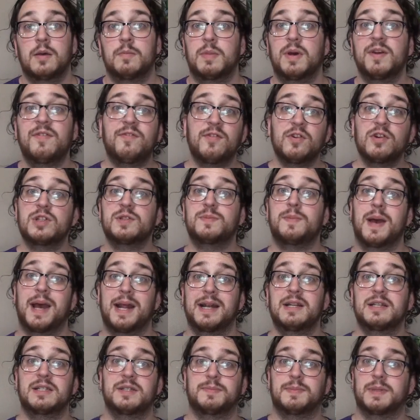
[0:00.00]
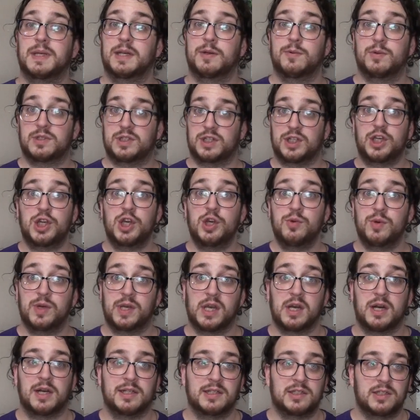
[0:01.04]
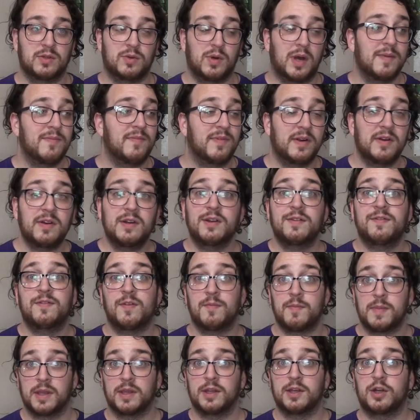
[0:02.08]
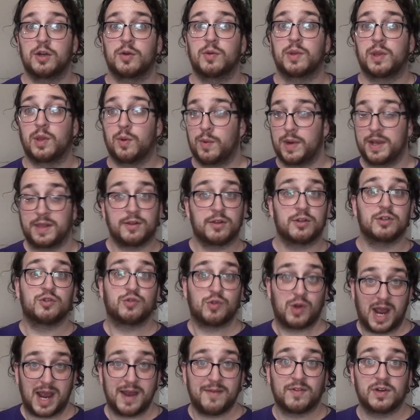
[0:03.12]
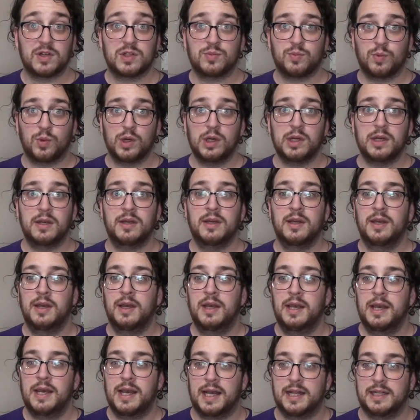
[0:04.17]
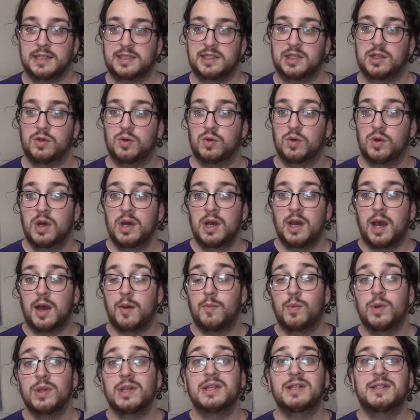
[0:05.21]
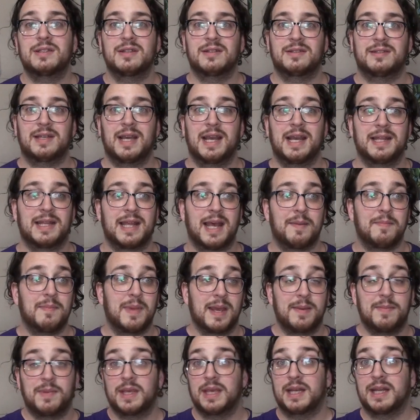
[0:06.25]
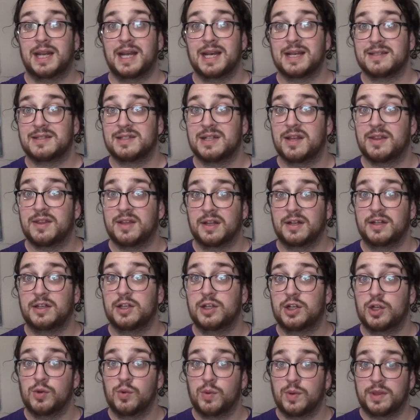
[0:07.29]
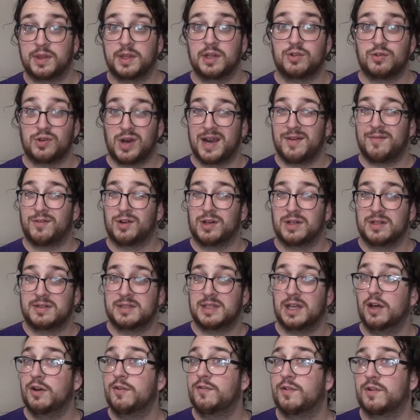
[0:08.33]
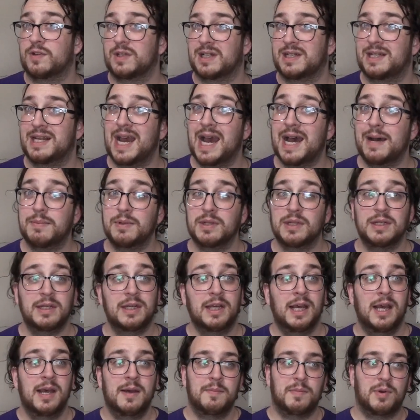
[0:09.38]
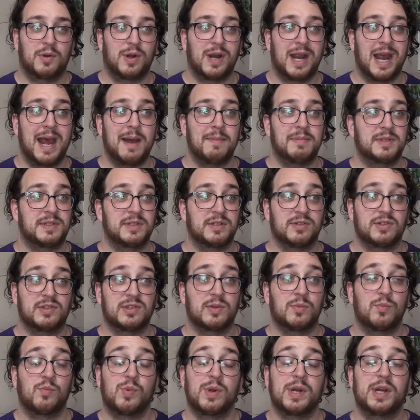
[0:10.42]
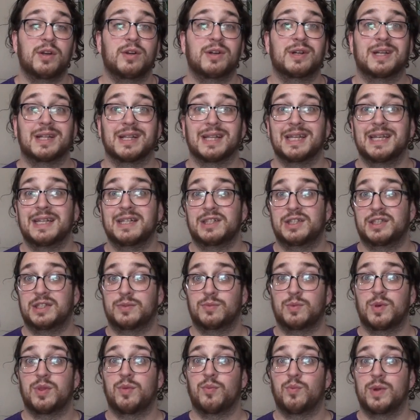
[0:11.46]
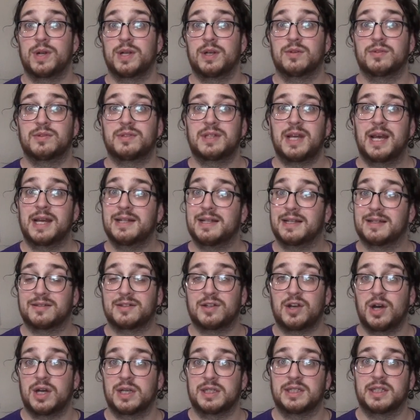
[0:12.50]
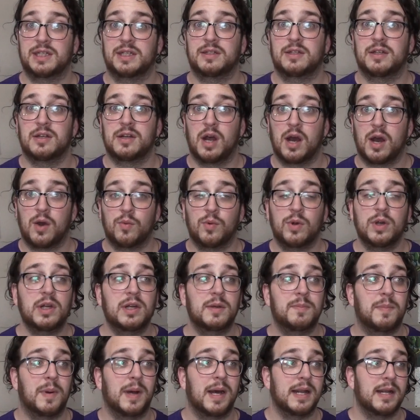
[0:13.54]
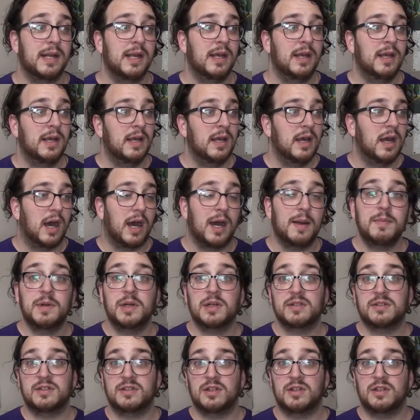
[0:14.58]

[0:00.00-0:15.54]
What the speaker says: My first pen display was a Huion, so I'm very familiar with the way their drivers work, and so I'm willing to say that maybe it has nothing to do with the driver itself or the tablet. Perhaps there's some weird glitch with Windows 10 that's causing it to not work, but I'm not a